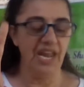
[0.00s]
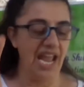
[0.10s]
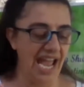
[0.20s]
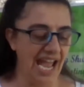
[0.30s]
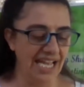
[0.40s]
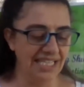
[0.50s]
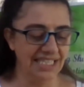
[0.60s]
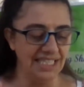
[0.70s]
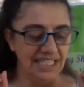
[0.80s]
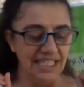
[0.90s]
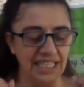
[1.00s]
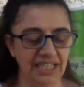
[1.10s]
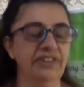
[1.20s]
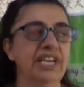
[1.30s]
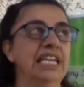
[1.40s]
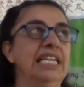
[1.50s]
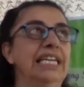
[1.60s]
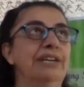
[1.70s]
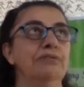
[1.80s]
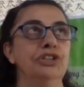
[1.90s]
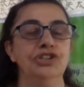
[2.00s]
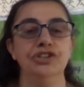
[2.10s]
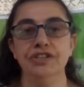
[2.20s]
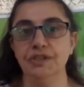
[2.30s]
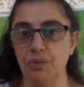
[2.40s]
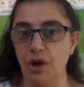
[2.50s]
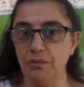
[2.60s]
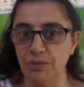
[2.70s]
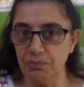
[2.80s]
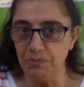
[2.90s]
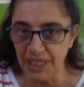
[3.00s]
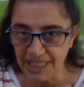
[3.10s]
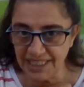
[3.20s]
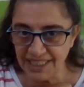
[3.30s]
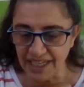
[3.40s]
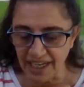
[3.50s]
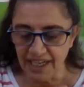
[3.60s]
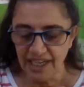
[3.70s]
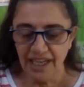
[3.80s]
has significantly reduced sperm mobility,